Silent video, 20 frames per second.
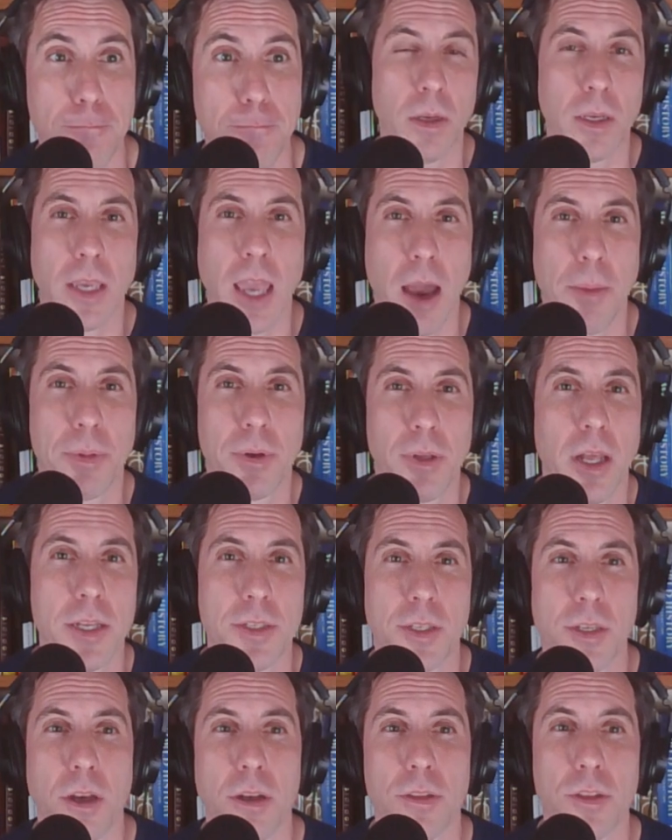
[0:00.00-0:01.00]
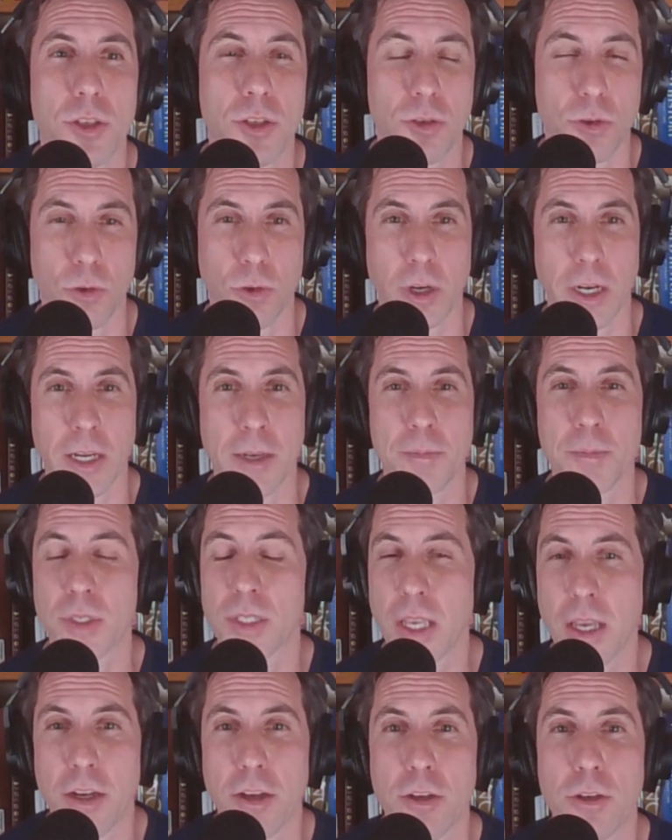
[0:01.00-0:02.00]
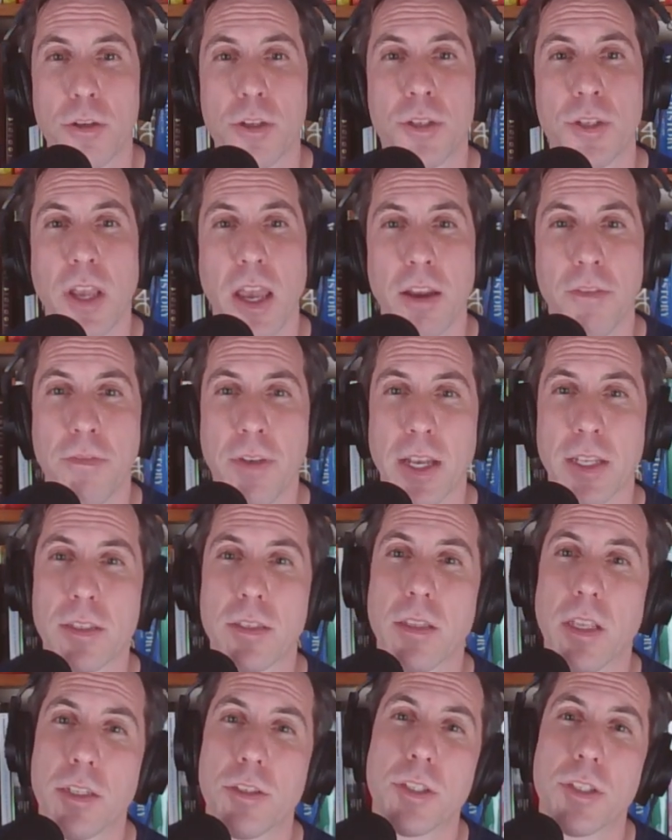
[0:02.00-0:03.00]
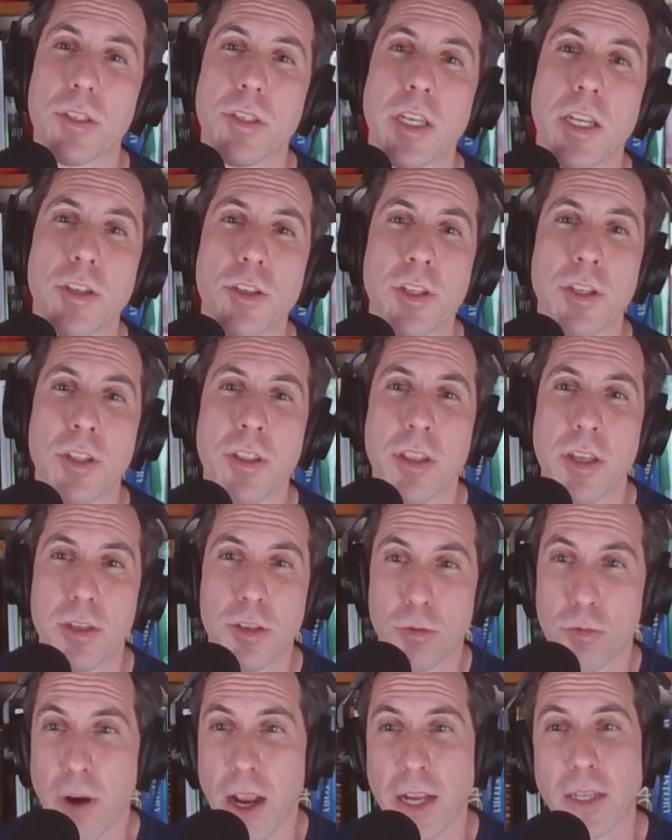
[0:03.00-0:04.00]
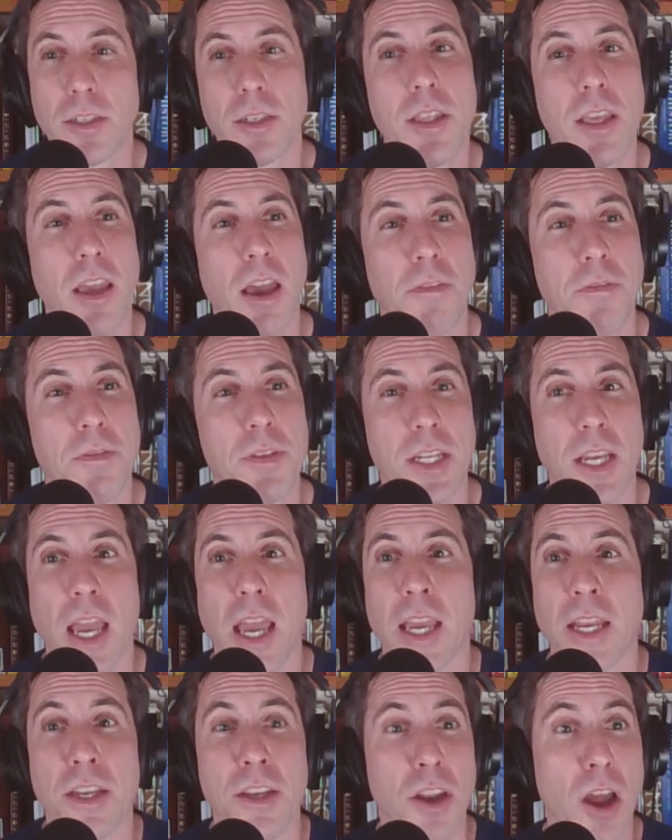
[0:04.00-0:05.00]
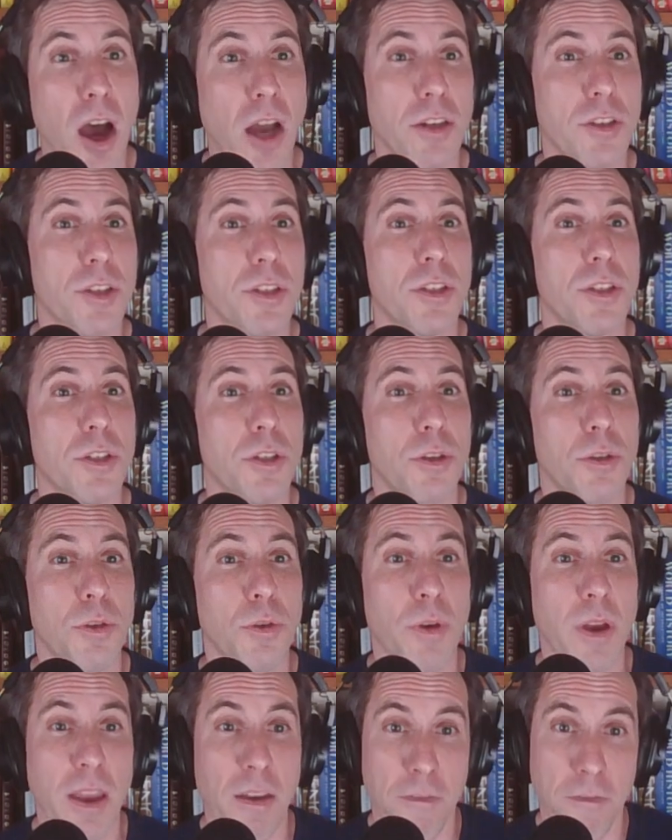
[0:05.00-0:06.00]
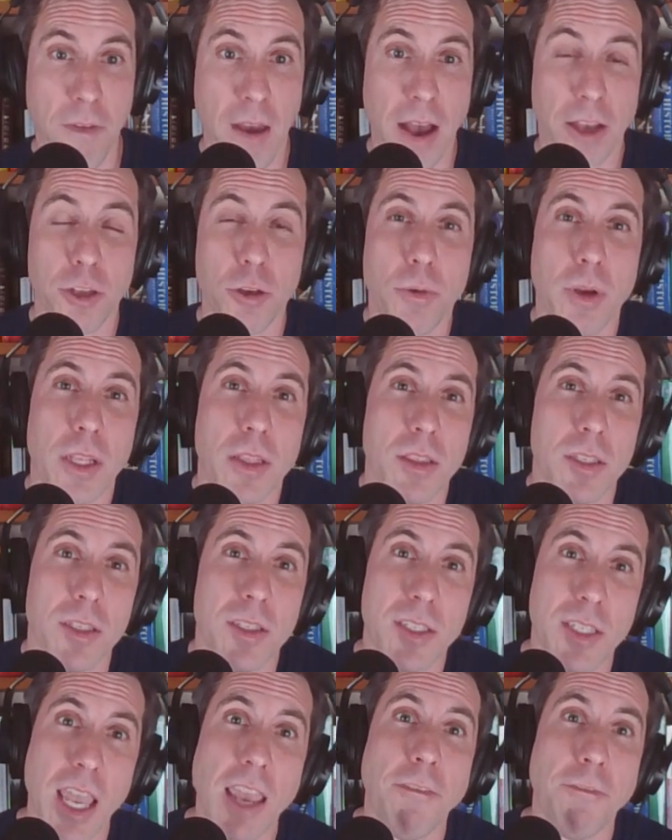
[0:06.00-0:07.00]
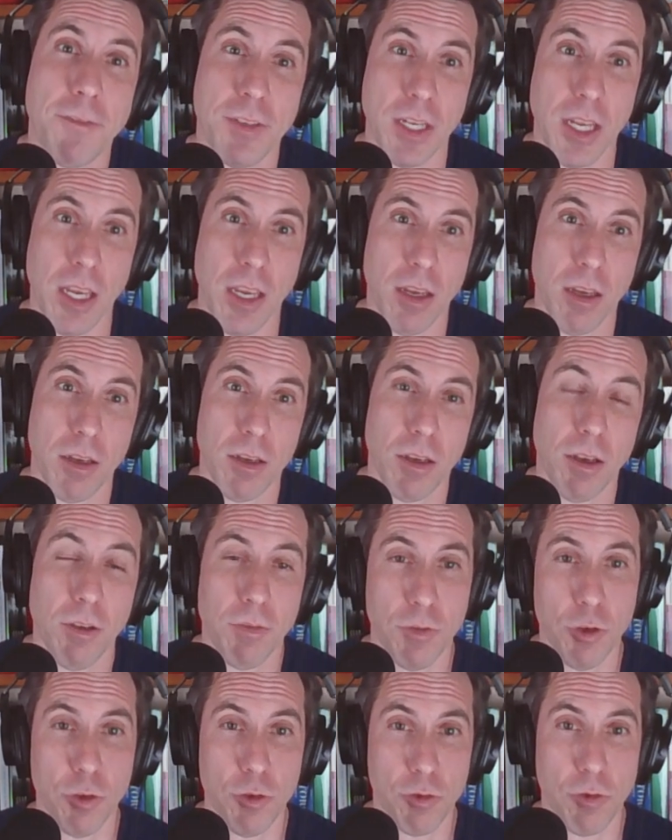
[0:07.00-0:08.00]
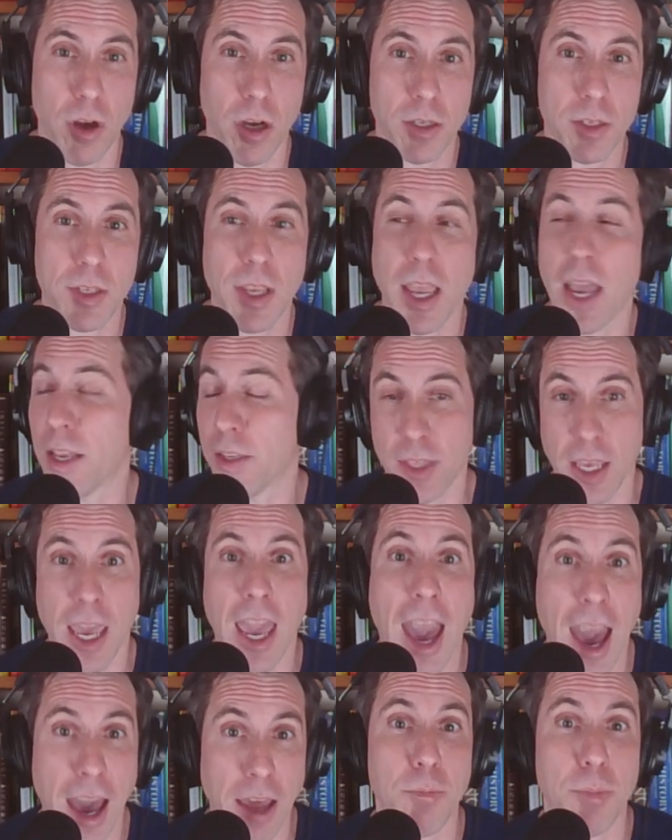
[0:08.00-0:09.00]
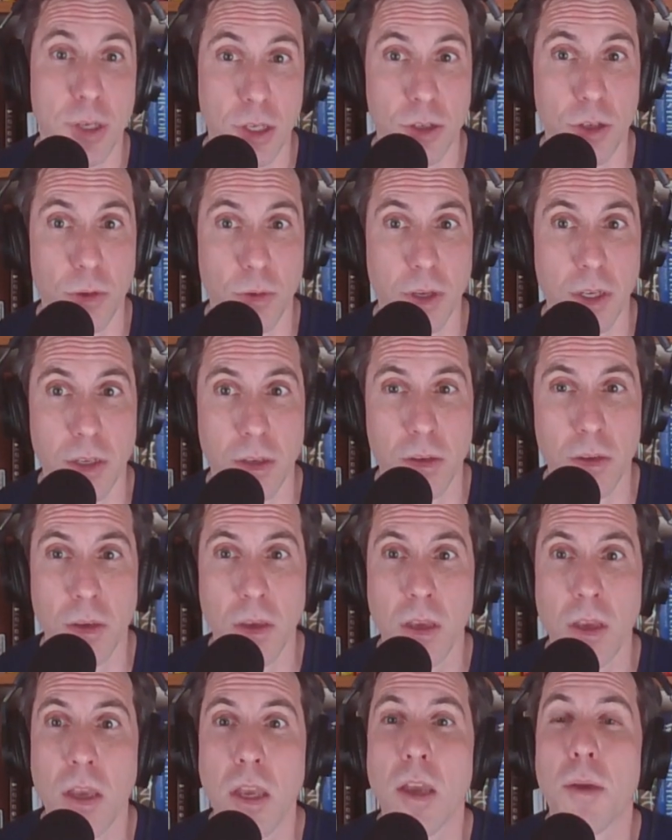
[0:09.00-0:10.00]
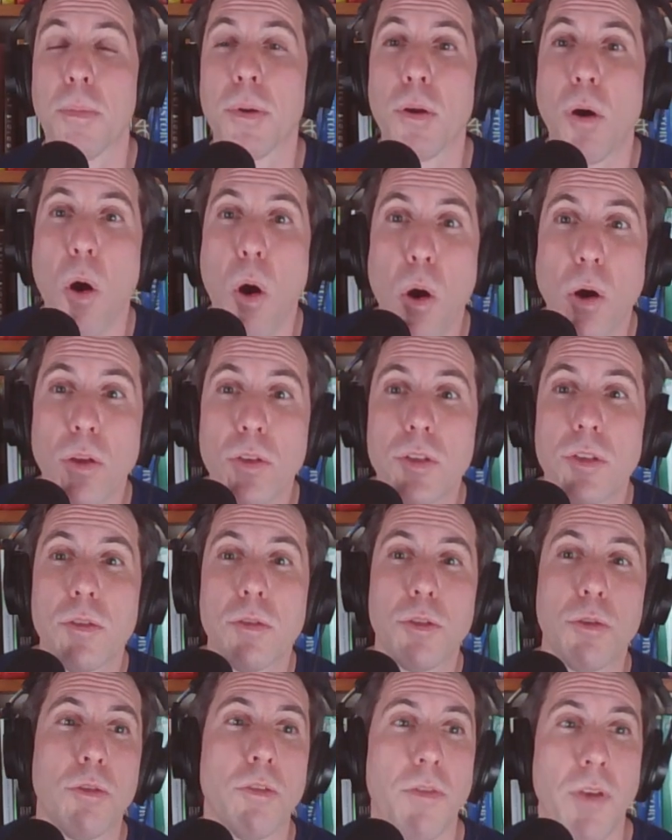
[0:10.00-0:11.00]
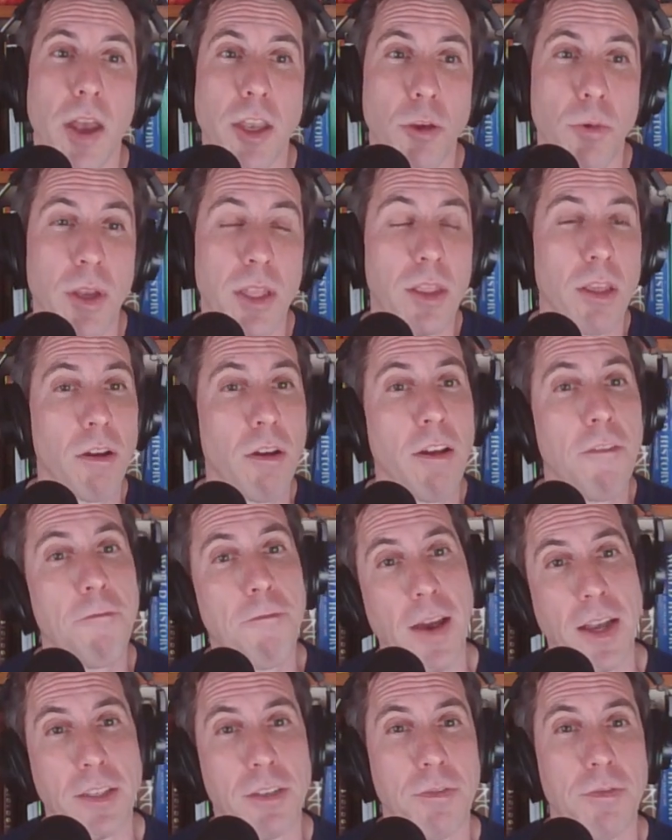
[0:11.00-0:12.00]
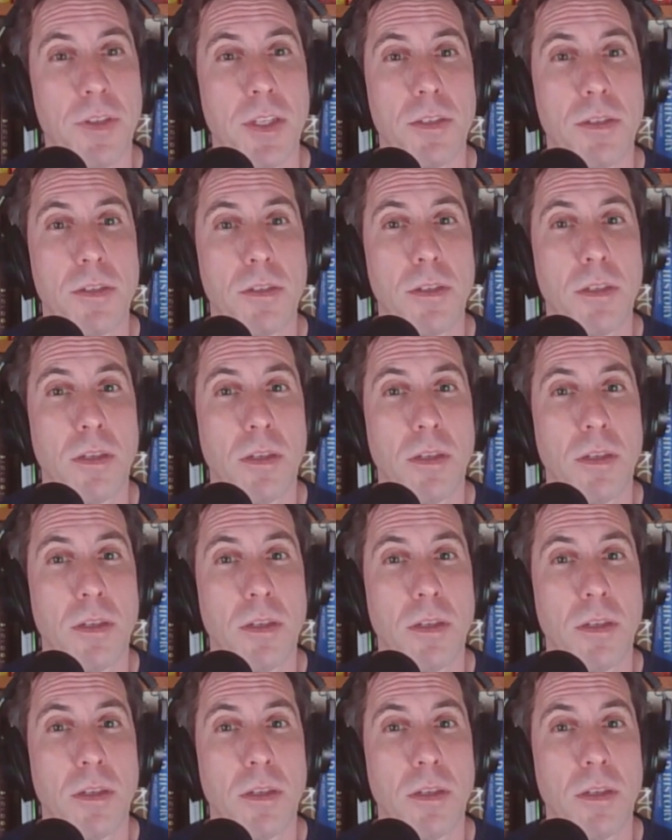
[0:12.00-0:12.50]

Capitalizing on the story, senators advanced legislation that directed the FDA not just to evaluate the safety of new drugs, as they had been doing, but also to evaluate their effectiveness.